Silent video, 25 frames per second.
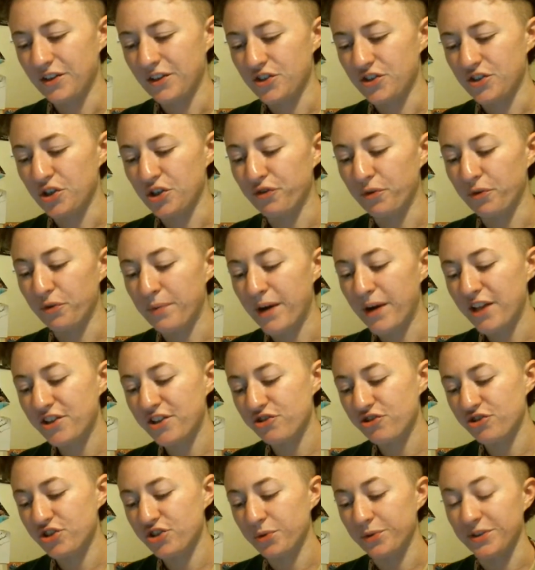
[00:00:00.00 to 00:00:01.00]
So for
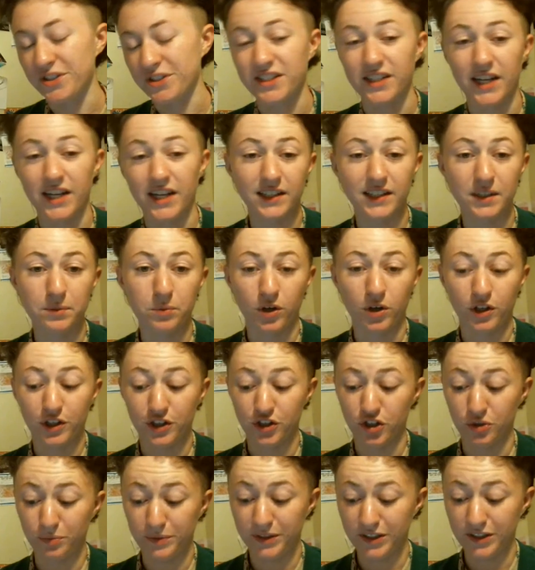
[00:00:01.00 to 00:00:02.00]
monsters who were slightly more
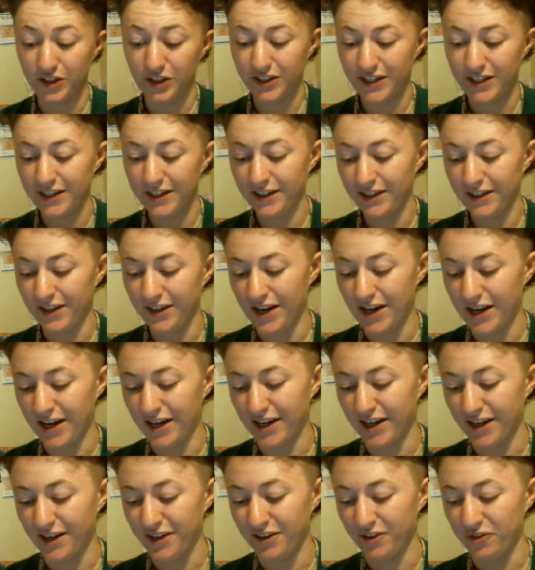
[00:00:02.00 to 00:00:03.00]
human looking,
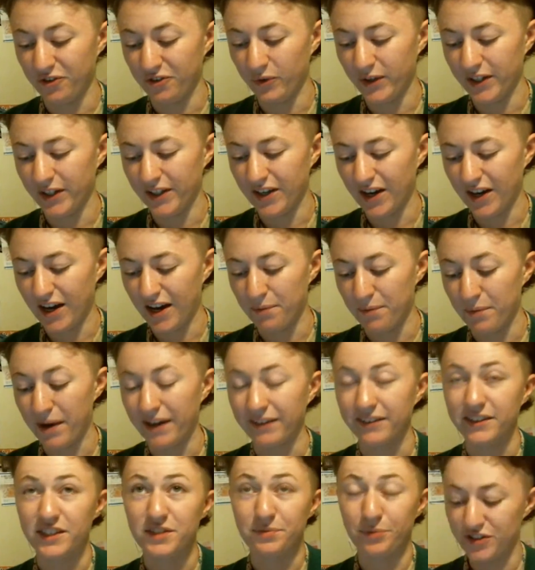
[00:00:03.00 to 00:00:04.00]
we got,
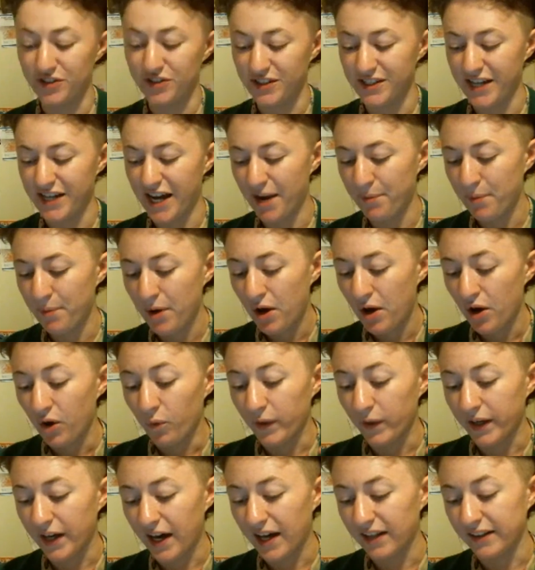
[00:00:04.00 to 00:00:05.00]
at least most of the time,
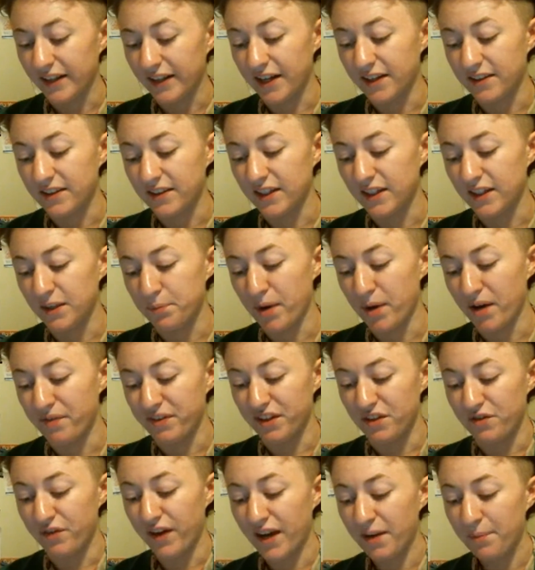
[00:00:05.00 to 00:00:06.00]
we got like the
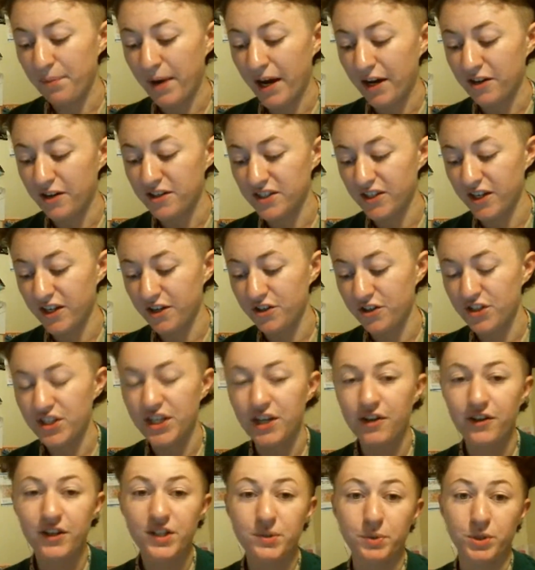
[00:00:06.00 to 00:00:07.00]
Buffy the Vampire Slayer
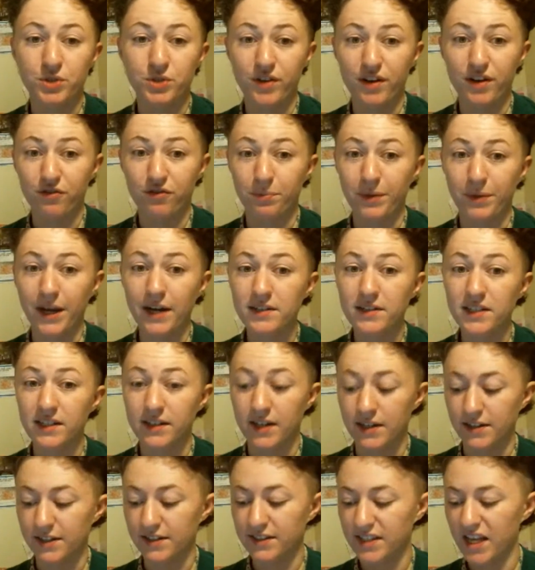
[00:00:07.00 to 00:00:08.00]
series, which ran from
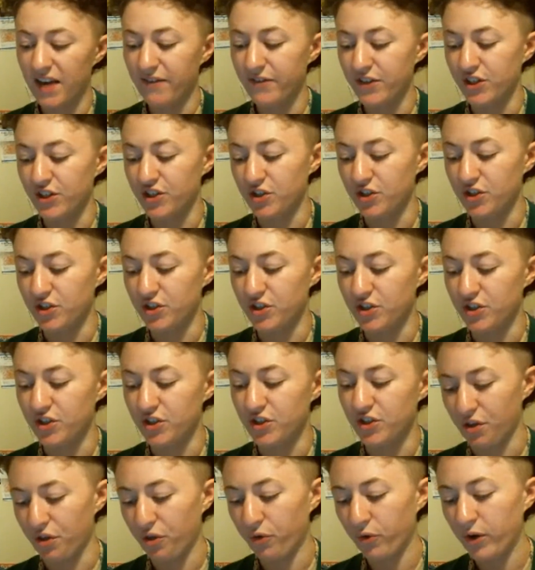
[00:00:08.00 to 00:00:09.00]
1997 to
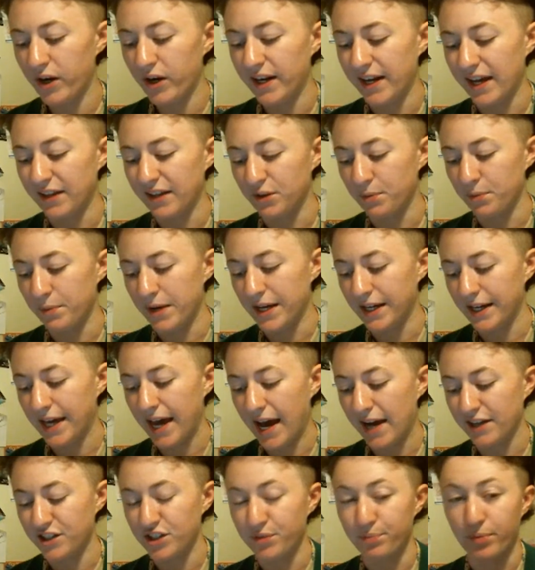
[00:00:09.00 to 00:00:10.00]
2003 and had the
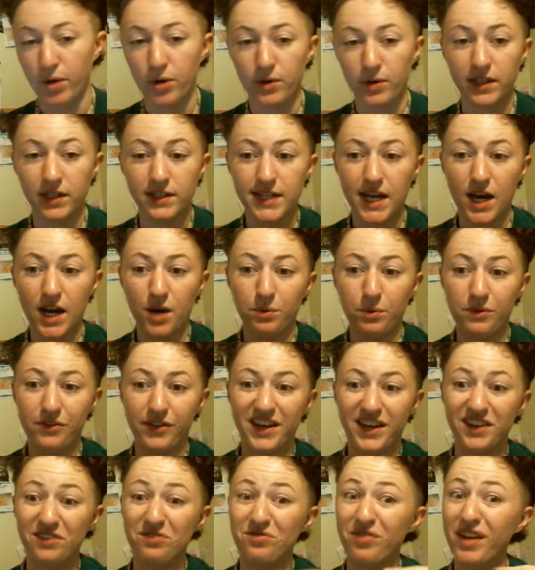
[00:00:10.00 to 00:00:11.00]
main cast boning
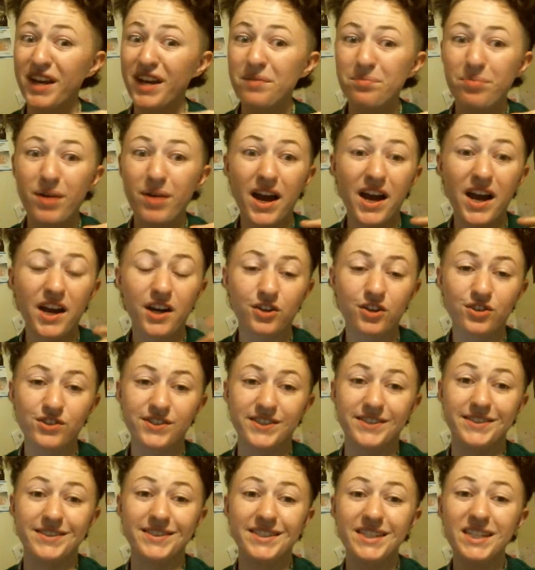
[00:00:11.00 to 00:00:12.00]
down with like
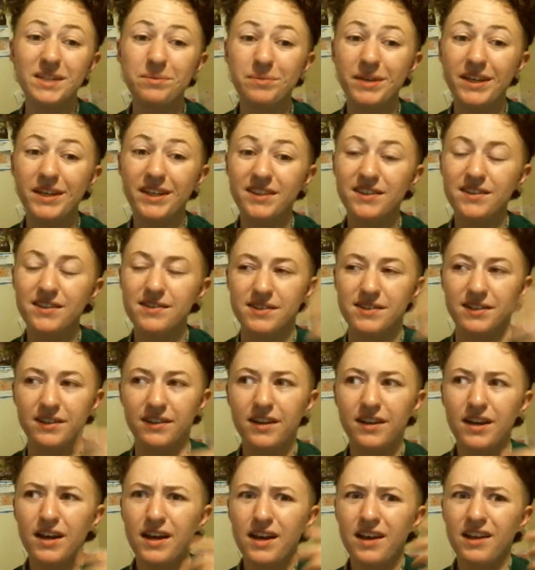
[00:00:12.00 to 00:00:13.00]
vampires and
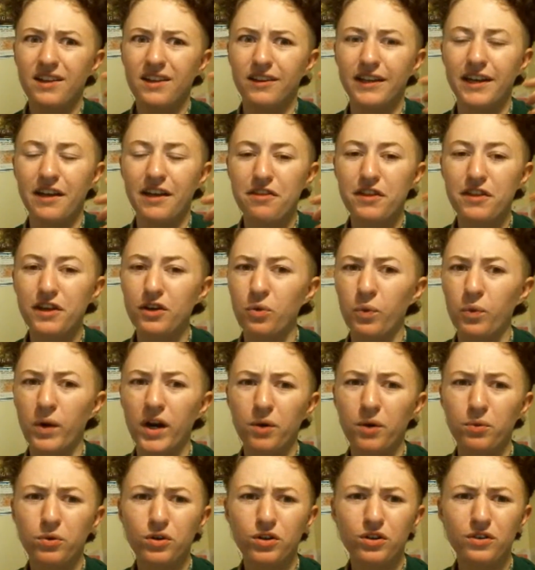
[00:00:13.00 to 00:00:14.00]
demons and like I
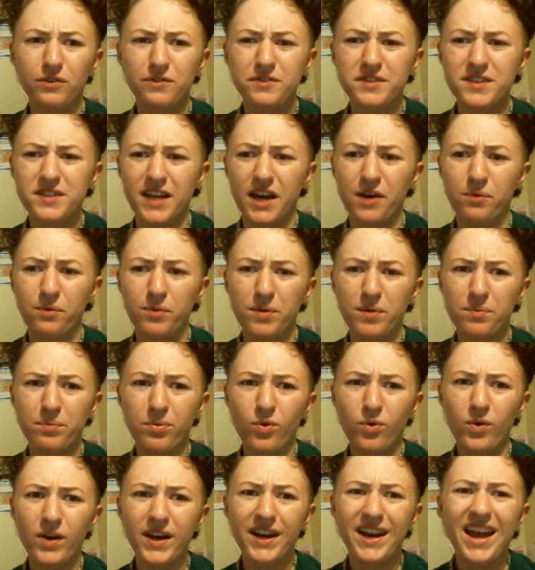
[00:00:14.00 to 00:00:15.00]
think werewolves at
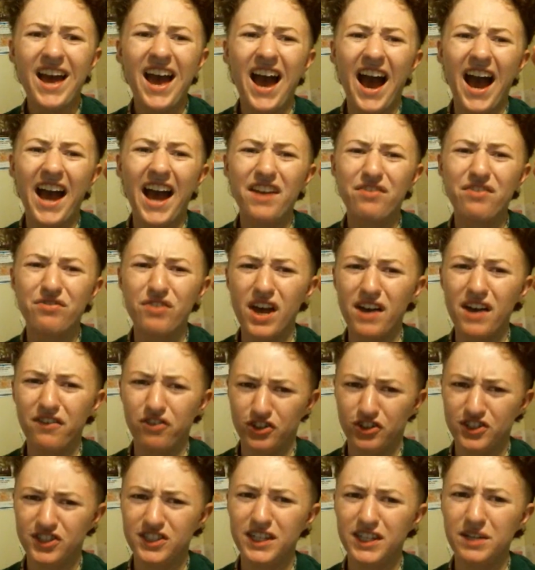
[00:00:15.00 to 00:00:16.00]
one point. I've
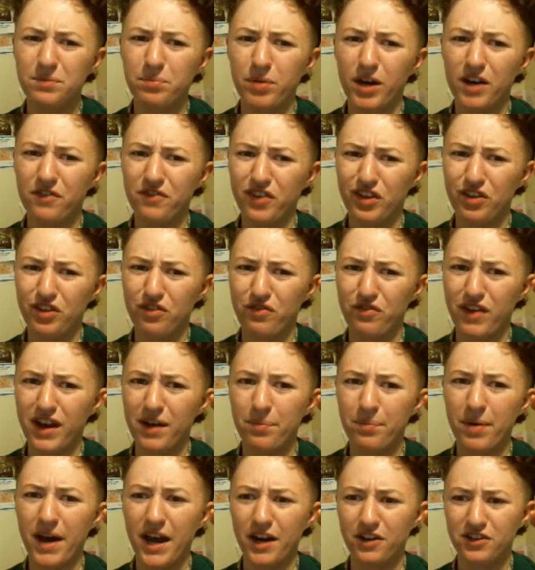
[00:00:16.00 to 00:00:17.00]
never seen Buffy the
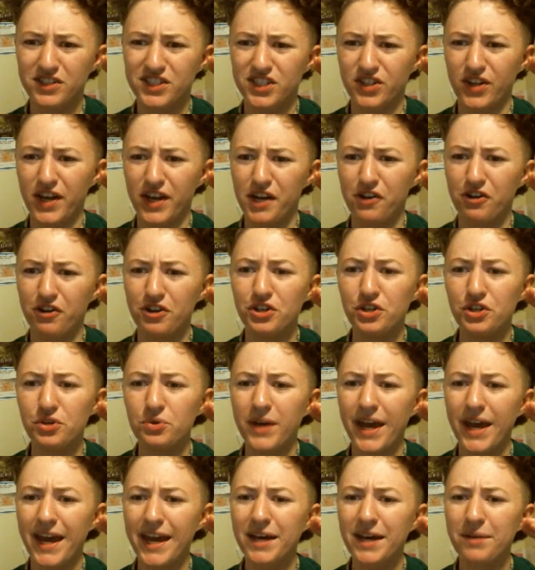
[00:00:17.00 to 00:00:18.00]
Vampire Slayer
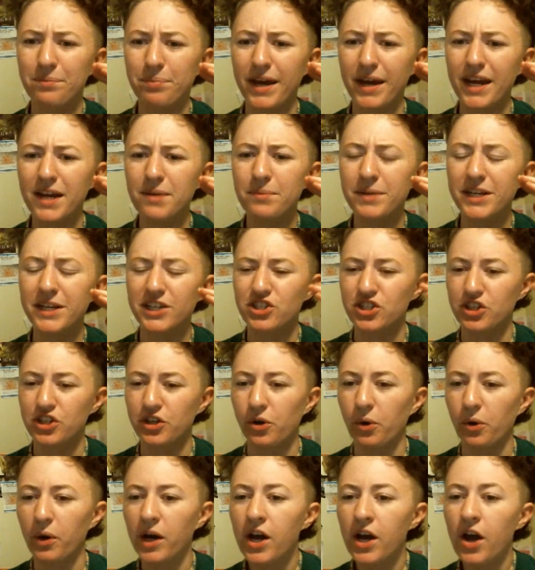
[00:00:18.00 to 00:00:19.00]
and you can't pay me
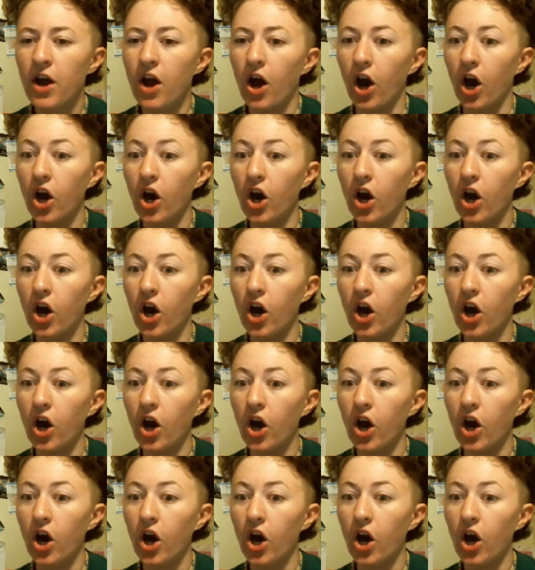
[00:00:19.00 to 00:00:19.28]
to.